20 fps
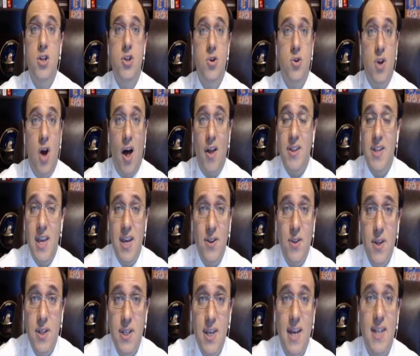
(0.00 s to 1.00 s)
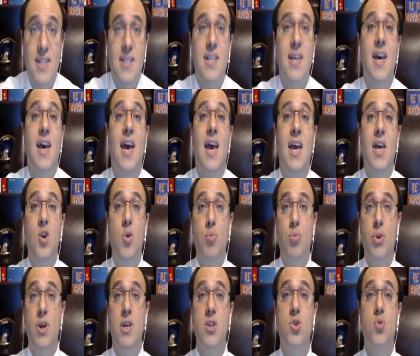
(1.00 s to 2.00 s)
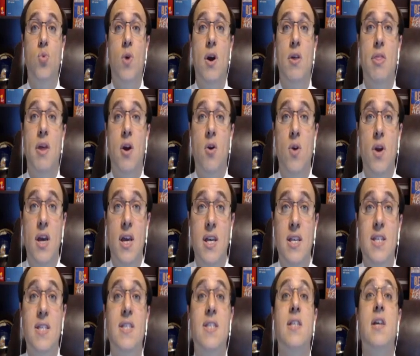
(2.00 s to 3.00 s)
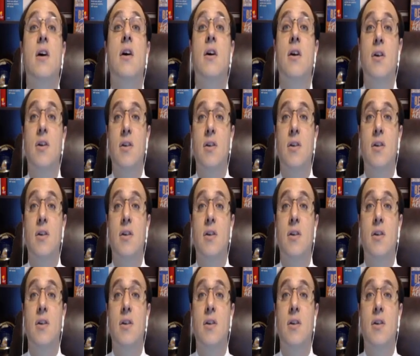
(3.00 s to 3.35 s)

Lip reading: Do not take the test in a place where there is